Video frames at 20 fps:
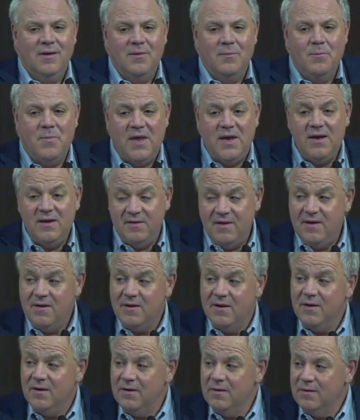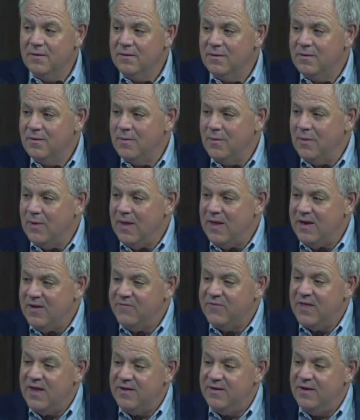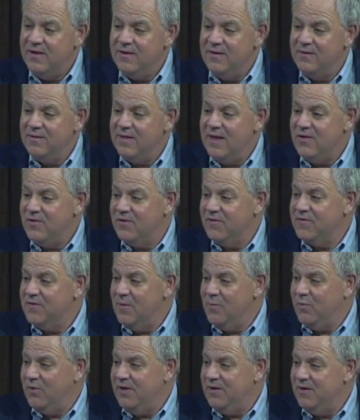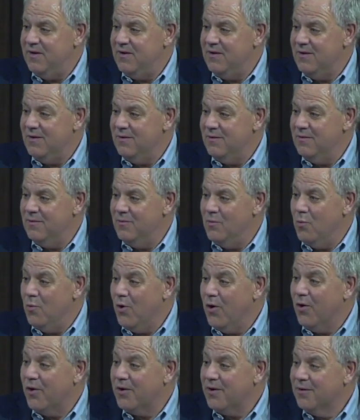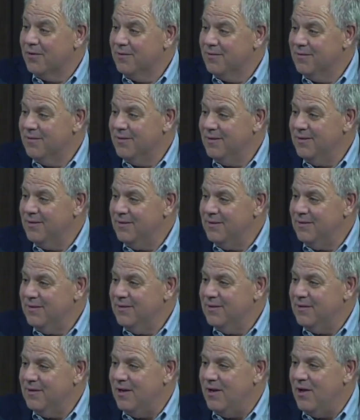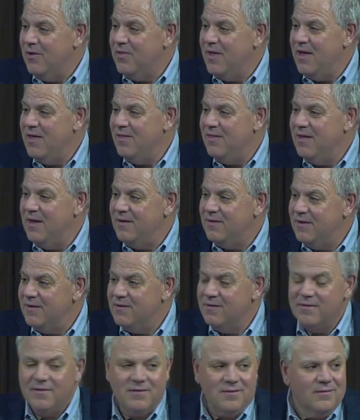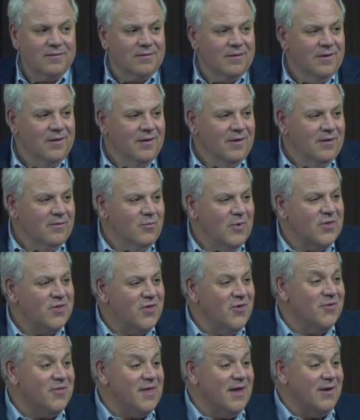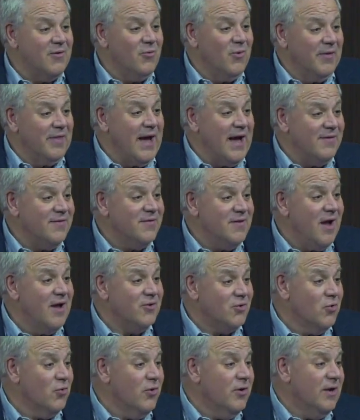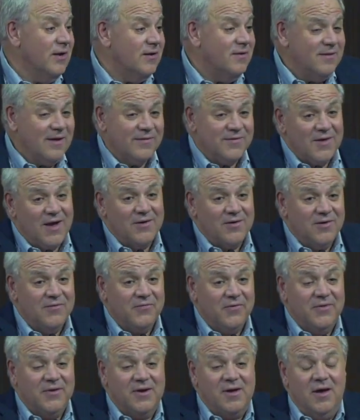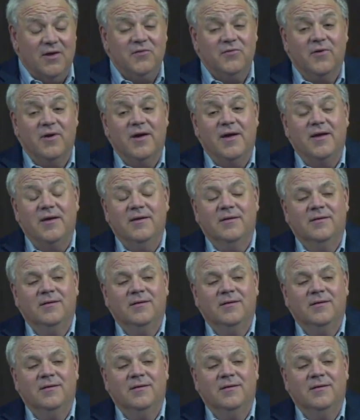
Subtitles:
Many didn't. And if they didn't, they just simply didn't work. You know, they didn't, but you think, well, that's not good. That's not good for the country.